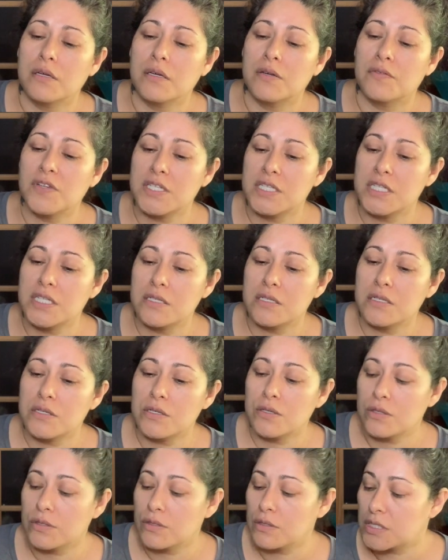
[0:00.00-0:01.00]
if it's
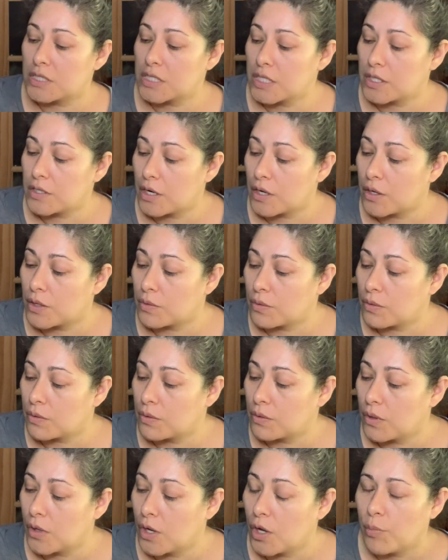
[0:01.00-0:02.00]
still 0,
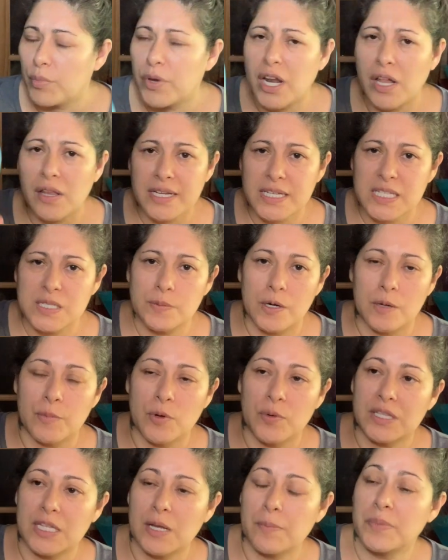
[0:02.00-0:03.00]
but I'll experiment with that.